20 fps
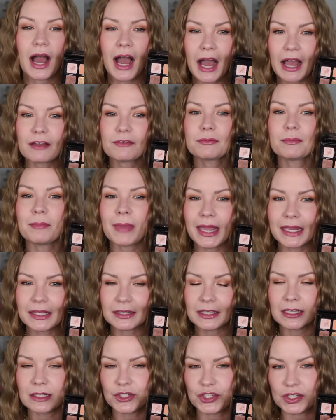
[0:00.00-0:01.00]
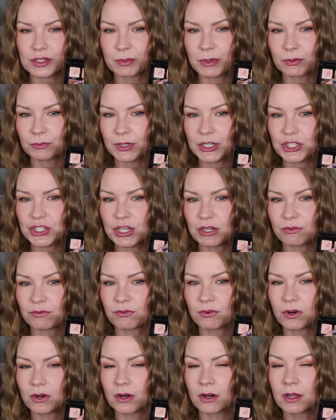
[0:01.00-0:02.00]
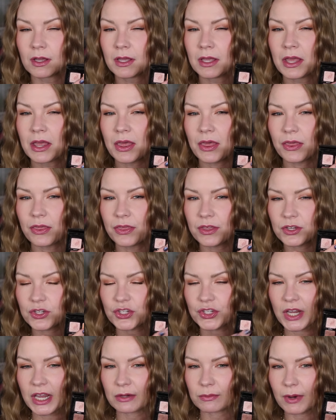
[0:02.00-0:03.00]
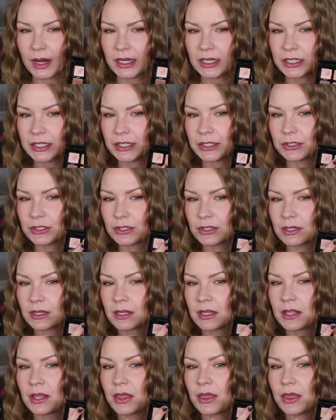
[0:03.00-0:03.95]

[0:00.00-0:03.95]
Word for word: I've mainly just been reaching for this shade right here,